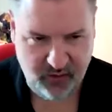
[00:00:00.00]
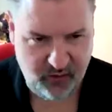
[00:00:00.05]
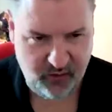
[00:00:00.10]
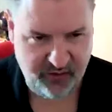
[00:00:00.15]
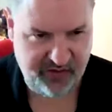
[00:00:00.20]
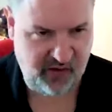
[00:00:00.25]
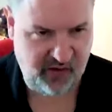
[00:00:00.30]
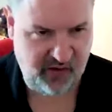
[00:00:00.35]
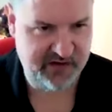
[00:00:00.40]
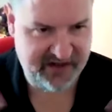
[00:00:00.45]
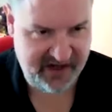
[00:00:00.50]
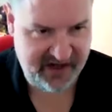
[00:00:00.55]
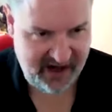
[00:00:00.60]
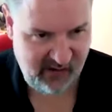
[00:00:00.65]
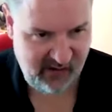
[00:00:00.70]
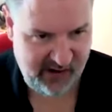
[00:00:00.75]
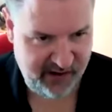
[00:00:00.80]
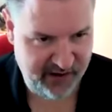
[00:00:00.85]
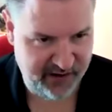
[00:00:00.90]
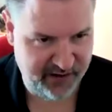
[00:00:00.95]

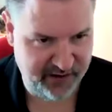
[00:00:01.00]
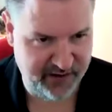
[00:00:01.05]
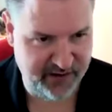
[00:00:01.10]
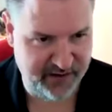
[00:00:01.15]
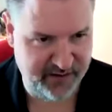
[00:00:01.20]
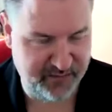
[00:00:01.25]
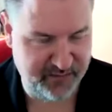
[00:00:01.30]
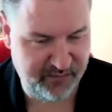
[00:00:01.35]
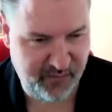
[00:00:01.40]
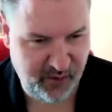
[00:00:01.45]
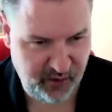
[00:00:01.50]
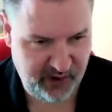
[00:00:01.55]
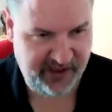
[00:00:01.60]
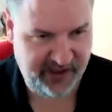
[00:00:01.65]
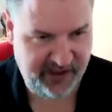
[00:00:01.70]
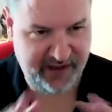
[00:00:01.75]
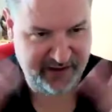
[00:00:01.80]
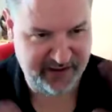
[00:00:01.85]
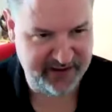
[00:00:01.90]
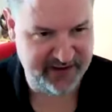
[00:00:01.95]
authoritarian and
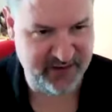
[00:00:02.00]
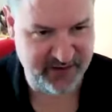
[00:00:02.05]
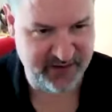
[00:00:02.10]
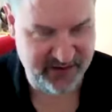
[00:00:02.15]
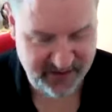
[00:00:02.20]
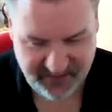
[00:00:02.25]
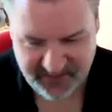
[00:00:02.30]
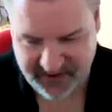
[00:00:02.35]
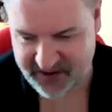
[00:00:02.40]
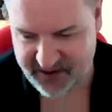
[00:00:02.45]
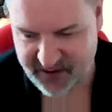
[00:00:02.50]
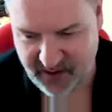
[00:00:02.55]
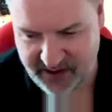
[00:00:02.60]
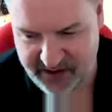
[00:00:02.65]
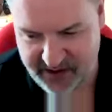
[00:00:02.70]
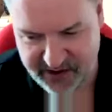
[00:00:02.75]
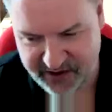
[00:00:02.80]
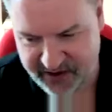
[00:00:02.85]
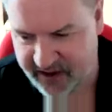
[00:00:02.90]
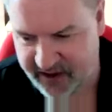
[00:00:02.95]
bullying sort of
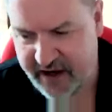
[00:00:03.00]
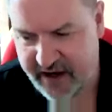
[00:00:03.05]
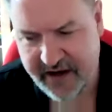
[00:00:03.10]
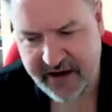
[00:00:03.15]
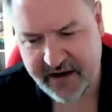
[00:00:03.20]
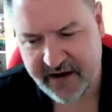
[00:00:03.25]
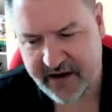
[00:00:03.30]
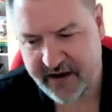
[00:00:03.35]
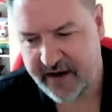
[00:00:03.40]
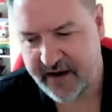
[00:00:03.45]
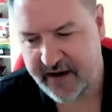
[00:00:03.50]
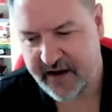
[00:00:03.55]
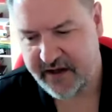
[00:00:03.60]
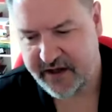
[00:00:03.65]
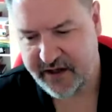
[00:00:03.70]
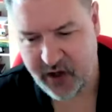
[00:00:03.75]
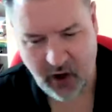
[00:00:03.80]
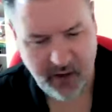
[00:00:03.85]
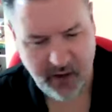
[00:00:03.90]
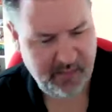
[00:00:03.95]
situation.
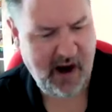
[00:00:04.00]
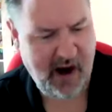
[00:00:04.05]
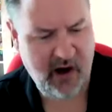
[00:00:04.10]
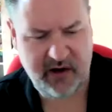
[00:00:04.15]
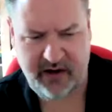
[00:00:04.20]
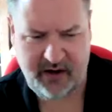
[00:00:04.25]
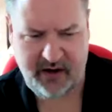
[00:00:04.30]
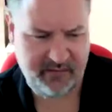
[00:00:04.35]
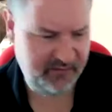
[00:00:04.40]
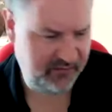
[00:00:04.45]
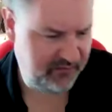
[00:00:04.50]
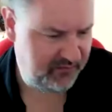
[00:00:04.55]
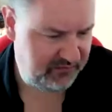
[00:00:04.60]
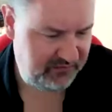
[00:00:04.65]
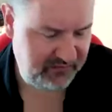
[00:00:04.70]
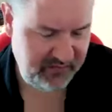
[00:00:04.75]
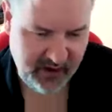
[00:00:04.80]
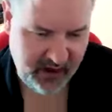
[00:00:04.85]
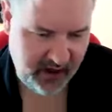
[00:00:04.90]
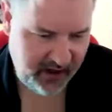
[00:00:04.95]
You know, apparently,
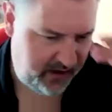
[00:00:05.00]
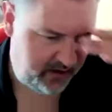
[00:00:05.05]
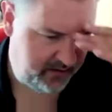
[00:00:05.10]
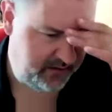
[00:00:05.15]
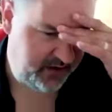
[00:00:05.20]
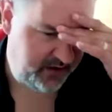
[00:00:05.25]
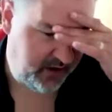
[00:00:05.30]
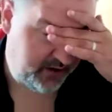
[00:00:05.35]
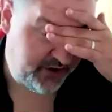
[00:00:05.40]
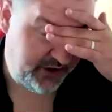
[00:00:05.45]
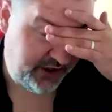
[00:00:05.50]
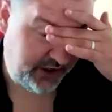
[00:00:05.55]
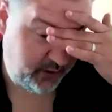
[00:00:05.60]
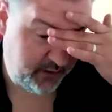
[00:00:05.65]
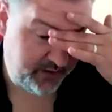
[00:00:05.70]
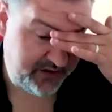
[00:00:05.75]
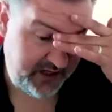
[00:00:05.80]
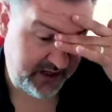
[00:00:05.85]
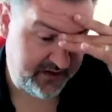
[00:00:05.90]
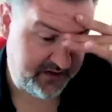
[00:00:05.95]
uh, you know,
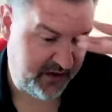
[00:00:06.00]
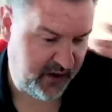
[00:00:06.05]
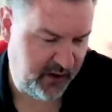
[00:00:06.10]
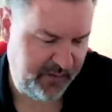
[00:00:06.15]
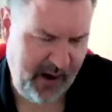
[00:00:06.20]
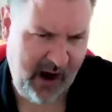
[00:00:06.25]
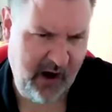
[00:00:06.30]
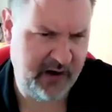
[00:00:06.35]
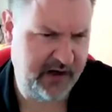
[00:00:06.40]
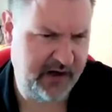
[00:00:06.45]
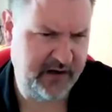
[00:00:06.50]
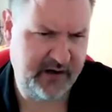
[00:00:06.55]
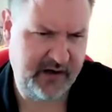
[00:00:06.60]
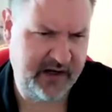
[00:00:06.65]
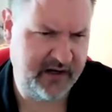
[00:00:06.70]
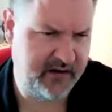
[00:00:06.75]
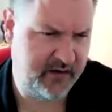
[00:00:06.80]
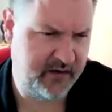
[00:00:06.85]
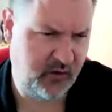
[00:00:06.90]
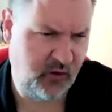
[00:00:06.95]
Shield says that apparently his,